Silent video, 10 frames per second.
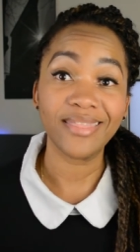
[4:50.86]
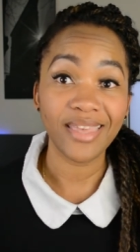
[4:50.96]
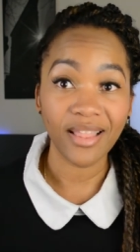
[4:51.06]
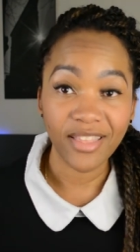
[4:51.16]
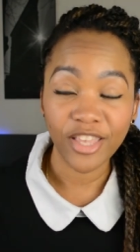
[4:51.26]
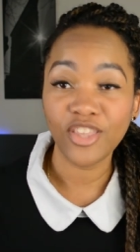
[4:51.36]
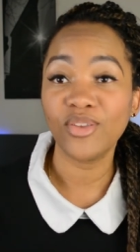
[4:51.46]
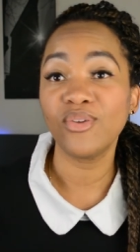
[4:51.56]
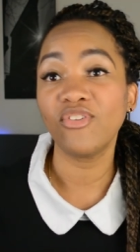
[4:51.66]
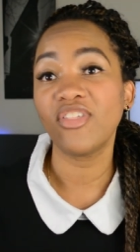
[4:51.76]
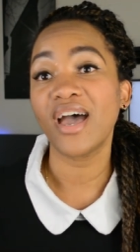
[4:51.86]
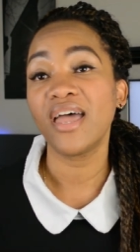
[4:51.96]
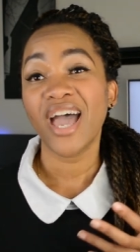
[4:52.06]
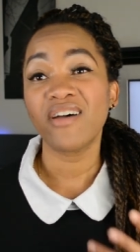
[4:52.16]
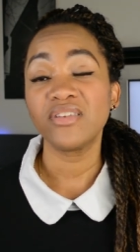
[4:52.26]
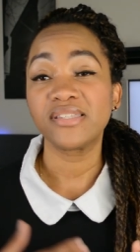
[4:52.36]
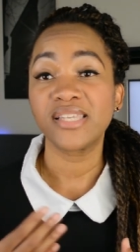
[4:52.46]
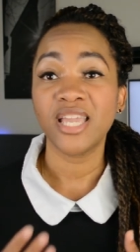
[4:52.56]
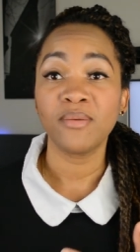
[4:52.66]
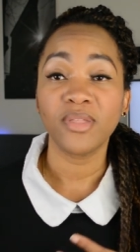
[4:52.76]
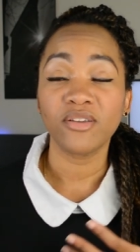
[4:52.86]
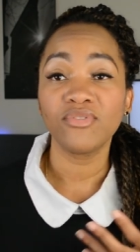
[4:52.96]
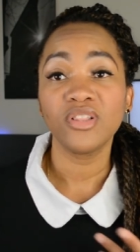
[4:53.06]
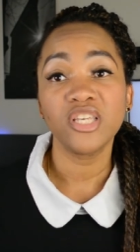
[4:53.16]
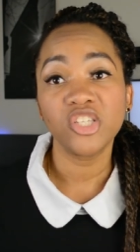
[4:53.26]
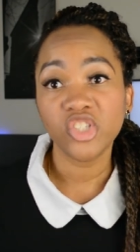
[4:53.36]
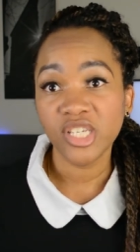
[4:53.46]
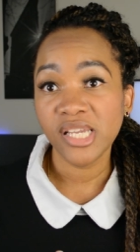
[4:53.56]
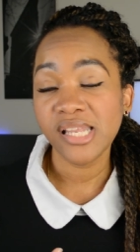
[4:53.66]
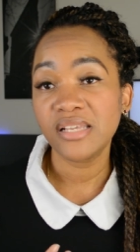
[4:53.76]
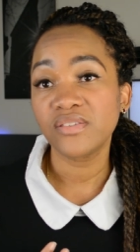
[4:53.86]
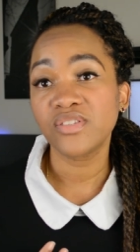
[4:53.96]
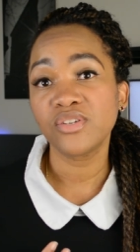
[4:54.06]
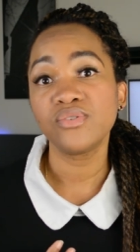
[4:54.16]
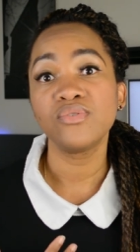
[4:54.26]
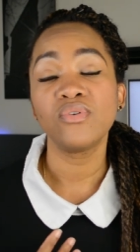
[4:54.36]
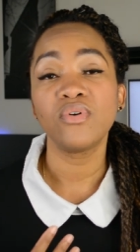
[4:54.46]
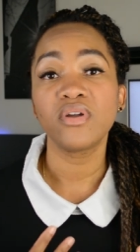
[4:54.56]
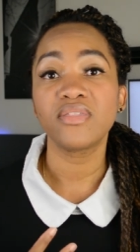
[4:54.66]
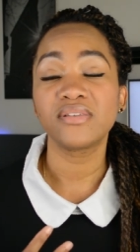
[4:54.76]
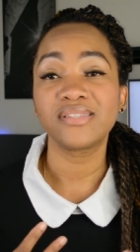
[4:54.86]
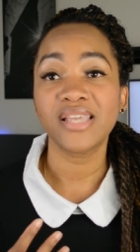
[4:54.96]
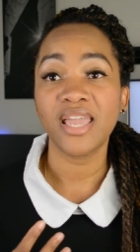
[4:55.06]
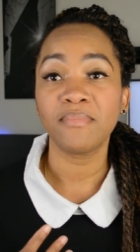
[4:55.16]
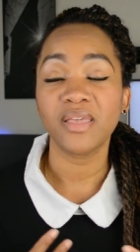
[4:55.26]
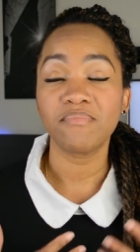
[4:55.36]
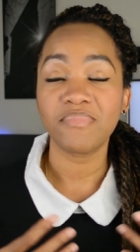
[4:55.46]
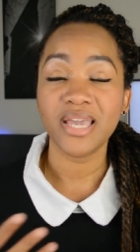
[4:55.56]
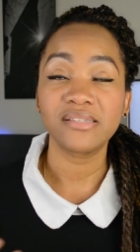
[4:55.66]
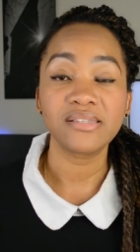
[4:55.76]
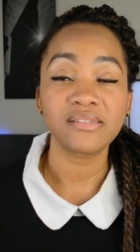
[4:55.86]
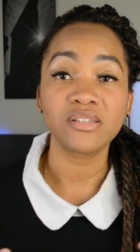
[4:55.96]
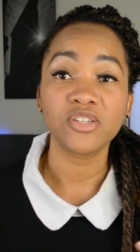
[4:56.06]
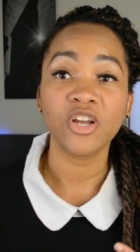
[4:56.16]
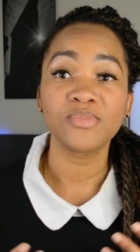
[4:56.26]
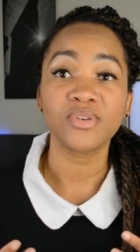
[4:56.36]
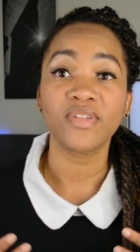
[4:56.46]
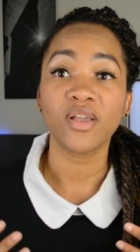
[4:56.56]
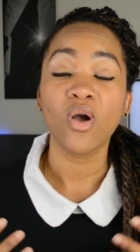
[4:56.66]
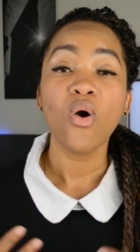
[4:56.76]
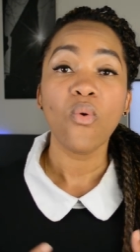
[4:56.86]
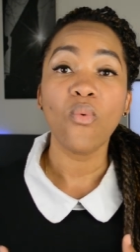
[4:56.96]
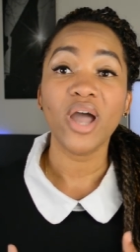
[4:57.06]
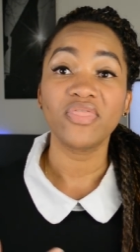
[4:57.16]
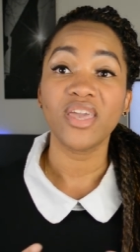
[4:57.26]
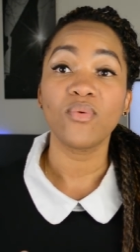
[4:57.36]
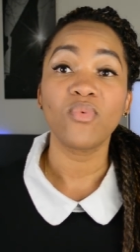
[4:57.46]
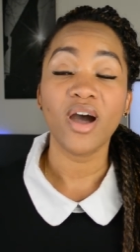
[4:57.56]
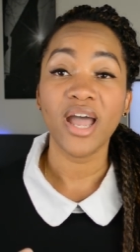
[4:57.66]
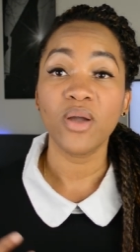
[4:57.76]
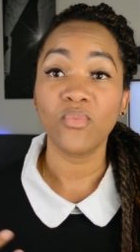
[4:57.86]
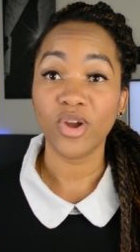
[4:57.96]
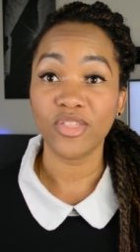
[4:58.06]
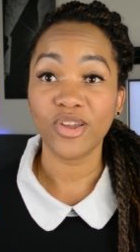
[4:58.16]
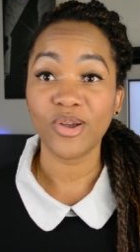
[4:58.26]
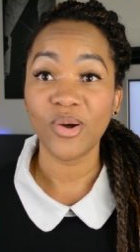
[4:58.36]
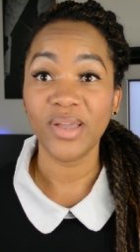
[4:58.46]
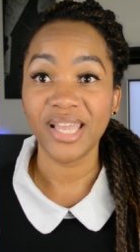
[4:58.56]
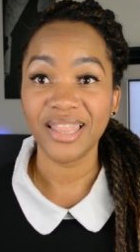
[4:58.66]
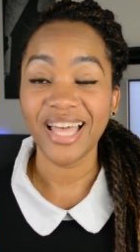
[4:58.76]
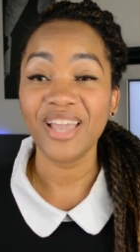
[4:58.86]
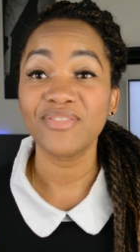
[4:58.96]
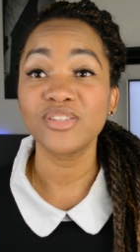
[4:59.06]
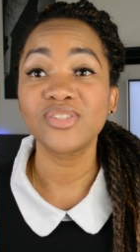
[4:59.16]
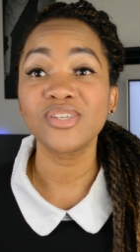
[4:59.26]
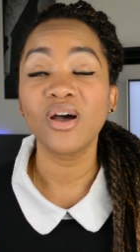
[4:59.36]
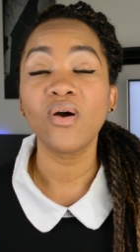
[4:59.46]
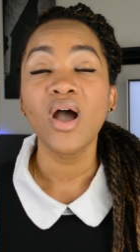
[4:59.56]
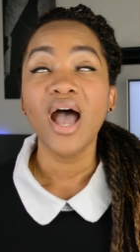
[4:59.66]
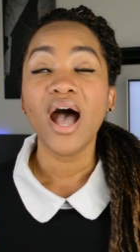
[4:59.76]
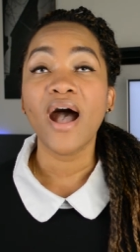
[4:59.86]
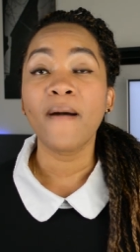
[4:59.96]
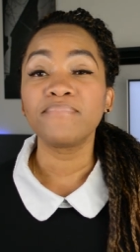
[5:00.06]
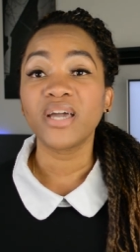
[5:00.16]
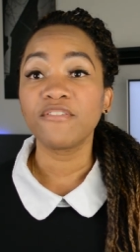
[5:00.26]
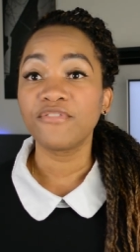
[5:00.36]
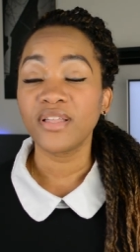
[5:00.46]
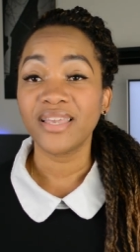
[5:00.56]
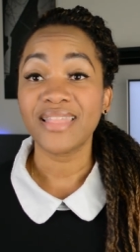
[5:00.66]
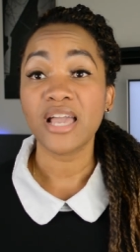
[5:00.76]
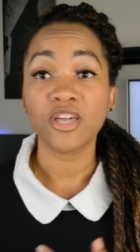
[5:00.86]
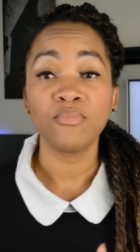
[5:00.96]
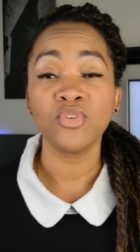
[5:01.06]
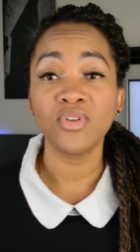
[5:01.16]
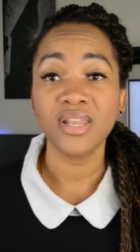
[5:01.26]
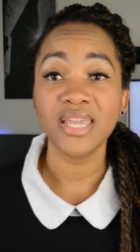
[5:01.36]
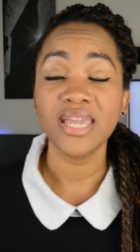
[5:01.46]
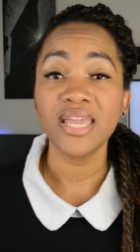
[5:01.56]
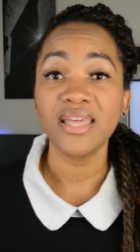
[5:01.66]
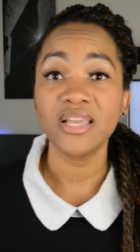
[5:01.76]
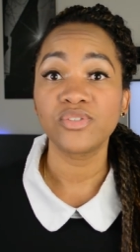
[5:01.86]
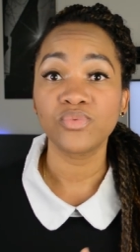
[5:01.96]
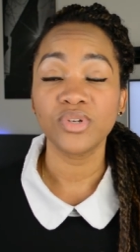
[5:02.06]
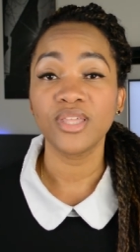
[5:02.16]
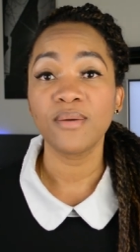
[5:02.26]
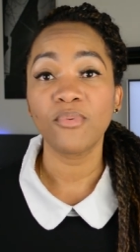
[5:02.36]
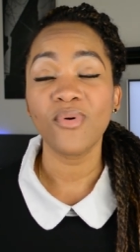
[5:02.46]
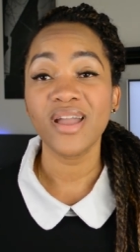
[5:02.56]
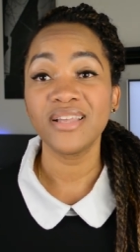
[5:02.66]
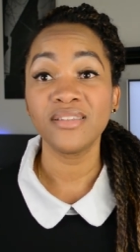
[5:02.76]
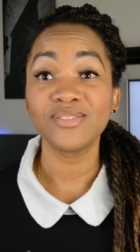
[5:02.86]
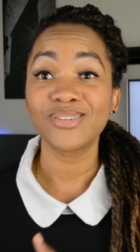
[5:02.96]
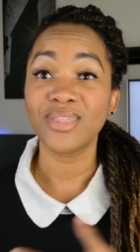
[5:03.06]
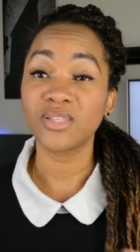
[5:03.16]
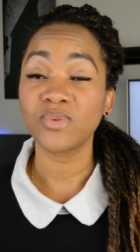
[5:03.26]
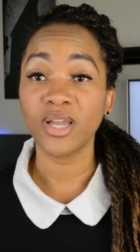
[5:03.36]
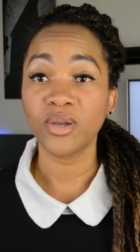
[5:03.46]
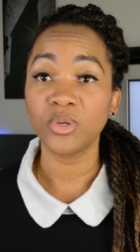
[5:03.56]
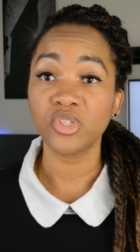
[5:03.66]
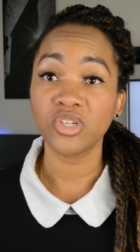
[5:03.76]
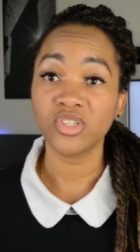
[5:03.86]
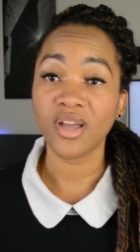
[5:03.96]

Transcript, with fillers: think like you, that have the same religion, vision as you or the same like basis in terms of like what they want and where they're going in life. And so I feel like that community is really important. And so that's why I go to church